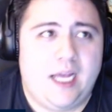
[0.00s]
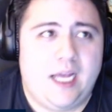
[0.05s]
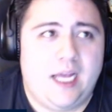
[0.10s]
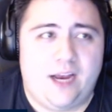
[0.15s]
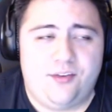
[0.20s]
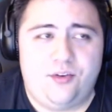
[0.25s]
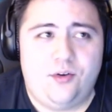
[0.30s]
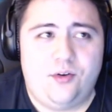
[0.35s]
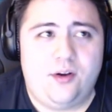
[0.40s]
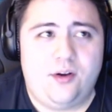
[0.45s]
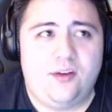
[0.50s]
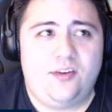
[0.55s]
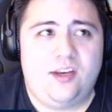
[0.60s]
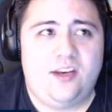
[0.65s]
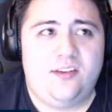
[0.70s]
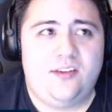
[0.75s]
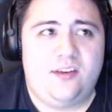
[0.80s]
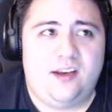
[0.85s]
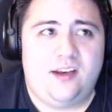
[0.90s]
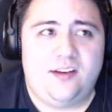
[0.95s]
As soon as
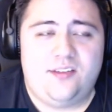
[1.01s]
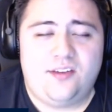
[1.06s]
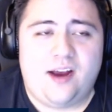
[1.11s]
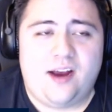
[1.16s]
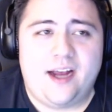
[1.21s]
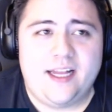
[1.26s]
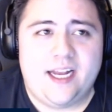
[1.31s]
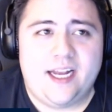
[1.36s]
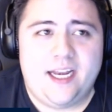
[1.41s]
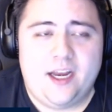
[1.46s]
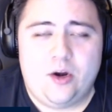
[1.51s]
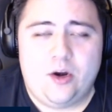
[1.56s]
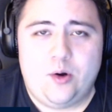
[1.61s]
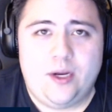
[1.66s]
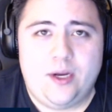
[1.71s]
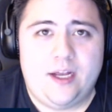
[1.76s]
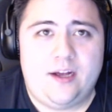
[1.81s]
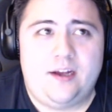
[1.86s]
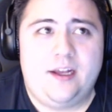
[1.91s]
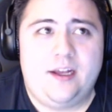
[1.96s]
he's inside that
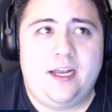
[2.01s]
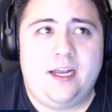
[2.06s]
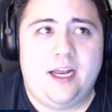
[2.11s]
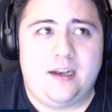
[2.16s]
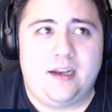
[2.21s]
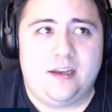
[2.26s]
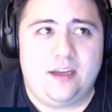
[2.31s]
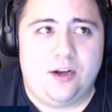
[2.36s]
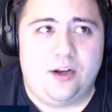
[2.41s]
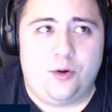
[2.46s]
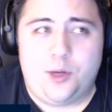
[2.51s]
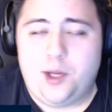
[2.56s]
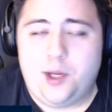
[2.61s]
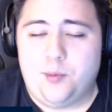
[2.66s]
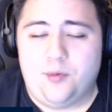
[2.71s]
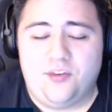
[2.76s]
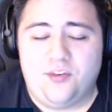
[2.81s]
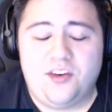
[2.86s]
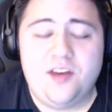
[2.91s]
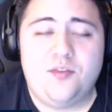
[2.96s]
area and, you know, he
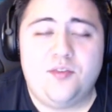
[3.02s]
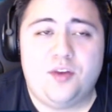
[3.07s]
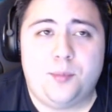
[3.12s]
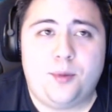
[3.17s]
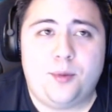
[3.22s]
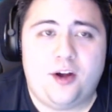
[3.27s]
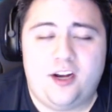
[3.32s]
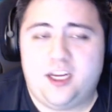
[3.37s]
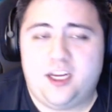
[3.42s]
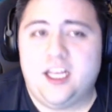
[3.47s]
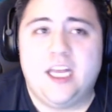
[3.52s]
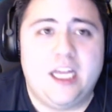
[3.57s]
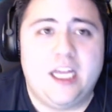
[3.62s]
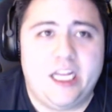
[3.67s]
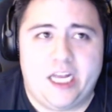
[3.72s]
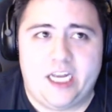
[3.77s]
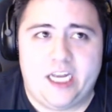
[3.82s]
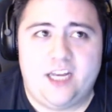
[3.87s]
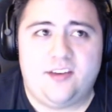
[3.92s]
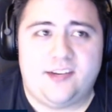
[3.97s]
receives the puck
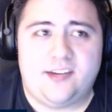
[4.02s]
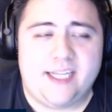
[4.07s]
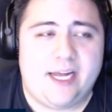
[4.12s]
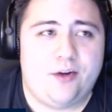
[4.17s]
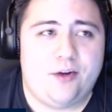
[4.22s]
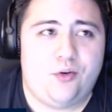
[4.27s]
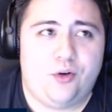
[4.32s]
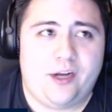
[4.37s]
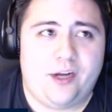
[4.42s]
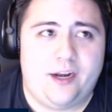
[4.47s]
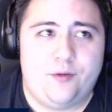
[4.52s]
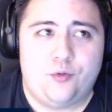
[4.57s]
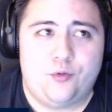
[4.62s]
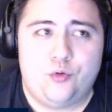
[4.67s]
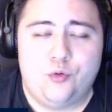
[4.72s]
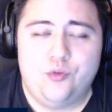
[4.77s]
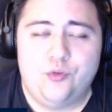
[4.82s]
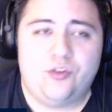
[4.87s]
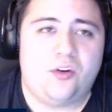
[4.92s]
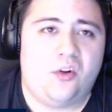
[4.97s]
and he's allowed to kind of
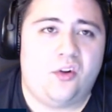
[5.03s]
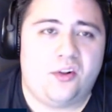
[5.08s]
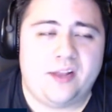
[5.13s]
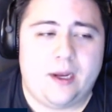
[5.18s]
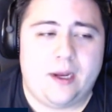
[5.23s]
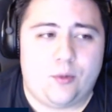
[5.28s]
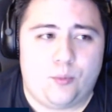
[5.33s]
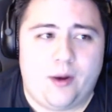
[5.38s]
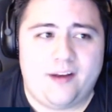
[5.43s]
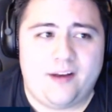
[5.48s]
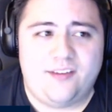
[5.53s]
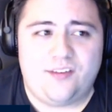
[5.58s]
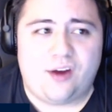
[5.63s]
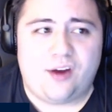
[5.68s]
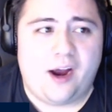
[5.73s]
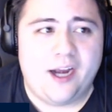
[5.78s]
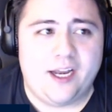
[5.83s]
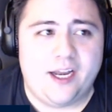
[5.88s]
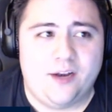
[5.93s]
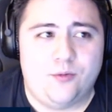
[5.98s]
cruise along that right
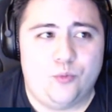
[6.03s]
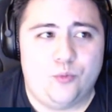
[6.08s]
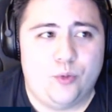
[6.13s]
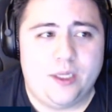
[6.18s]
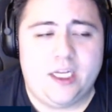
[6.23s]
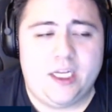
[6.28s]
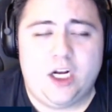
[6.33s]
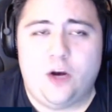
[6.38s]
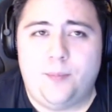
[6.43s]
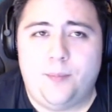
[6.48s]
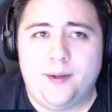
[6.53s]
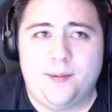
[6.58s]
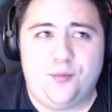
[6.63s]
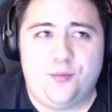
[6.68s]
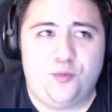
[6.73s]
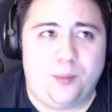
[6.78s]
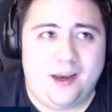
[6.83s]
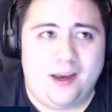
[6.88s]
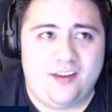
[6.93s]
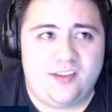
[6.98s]
side and really open up
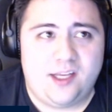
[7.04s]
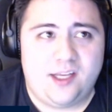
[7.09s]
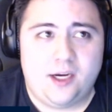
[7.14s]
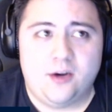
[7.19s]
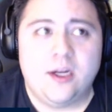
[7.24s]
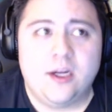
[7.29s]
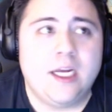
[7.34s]
space there,